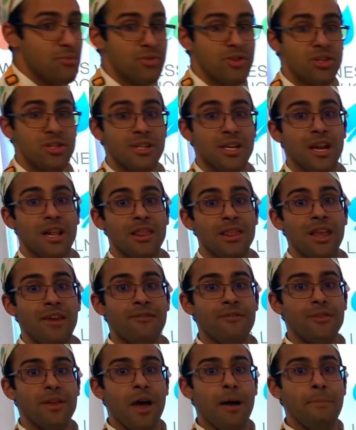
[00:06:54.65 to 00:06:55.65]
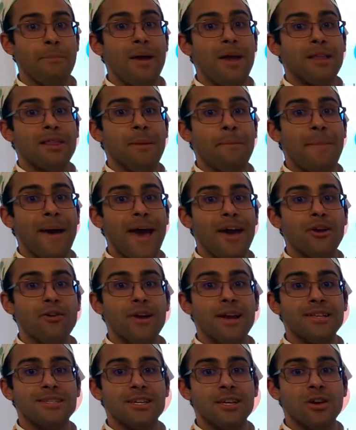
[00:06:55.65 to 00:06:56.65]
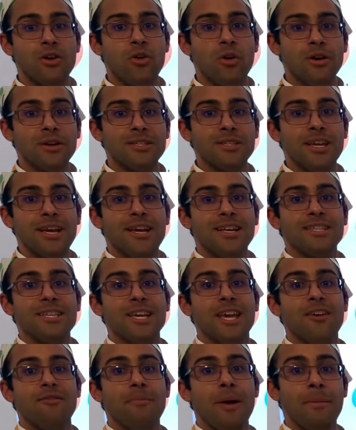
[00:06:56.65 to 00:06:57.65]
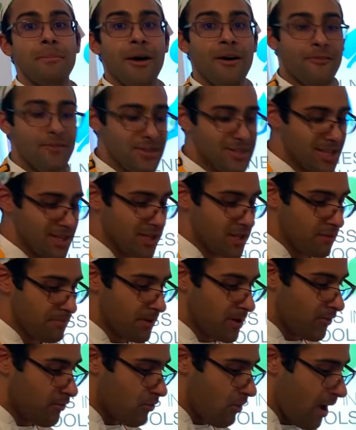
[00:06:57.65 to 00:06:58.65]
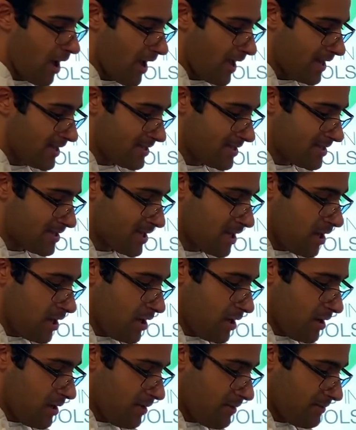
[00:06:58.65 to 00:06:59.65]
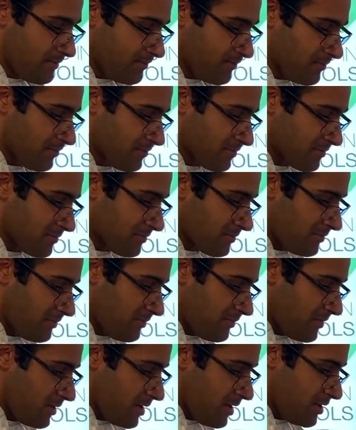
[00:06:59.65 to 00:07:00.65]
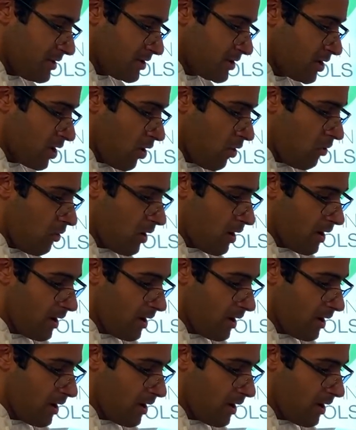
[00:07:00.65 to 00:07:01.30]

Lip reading: is going to lift up the batter as it cooks to give my muffins a little bit of rise. So